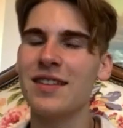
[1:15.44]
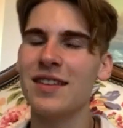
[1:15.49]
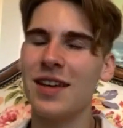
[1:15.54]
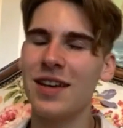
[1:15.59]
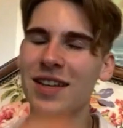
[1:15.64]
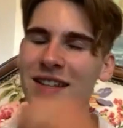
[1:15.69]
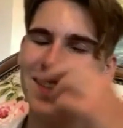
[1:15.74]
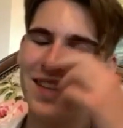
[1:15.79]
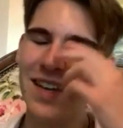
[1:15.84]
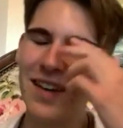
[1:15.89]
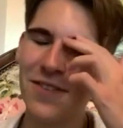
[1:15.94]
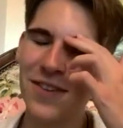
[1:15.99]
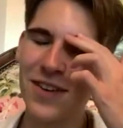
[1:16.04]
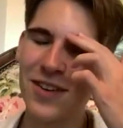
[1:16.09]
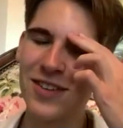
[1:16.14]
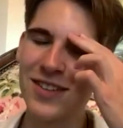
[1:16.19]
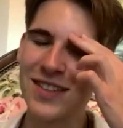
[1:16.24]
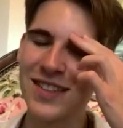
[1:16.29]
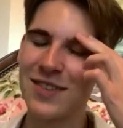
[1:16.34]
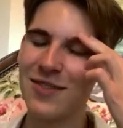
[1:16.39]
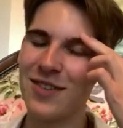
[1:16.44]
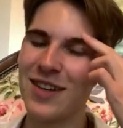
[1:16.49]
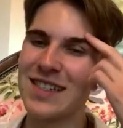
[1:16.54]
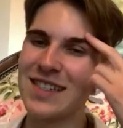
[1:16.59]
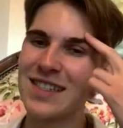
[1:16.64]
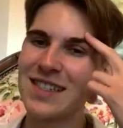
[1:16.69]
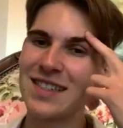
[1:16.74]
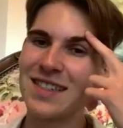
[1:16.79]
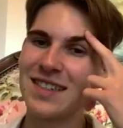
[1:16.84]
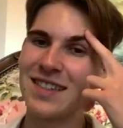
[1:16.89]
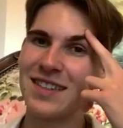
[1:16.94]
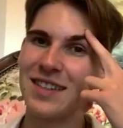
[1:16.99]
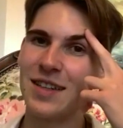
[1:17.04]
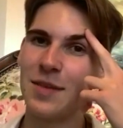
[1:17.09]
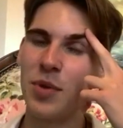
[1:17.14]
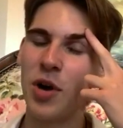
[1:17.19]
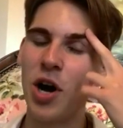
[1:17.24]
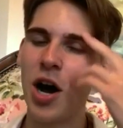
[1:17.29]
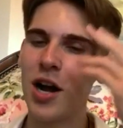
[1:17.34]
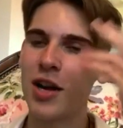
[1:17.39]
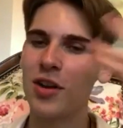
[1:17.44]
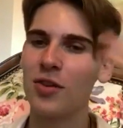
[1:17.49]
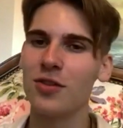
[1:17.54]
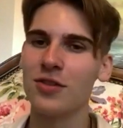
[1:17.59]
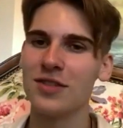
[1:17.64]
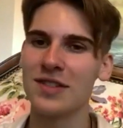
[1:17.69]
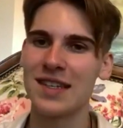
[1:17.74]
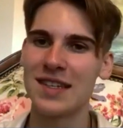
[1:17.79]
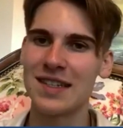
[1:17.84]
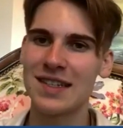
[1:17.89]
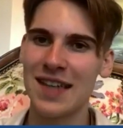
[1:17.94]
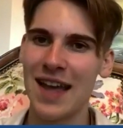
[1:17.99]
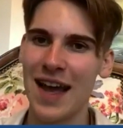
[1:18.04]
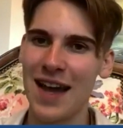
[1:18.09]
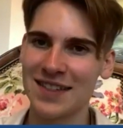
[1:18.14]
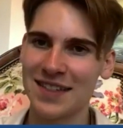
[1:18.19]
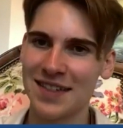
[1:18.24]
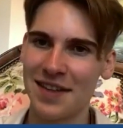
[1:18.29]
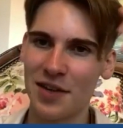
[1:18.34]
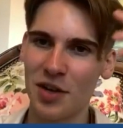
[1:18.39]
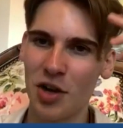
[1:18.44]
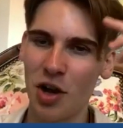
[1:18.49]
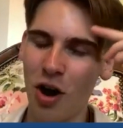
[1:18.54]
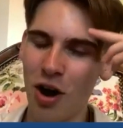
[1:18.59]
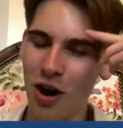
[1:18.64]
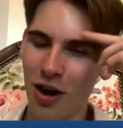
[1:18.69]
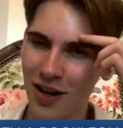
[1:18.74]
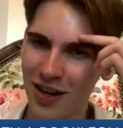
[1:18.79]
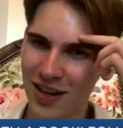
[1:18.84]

The difficulty was the potholes the size of the car.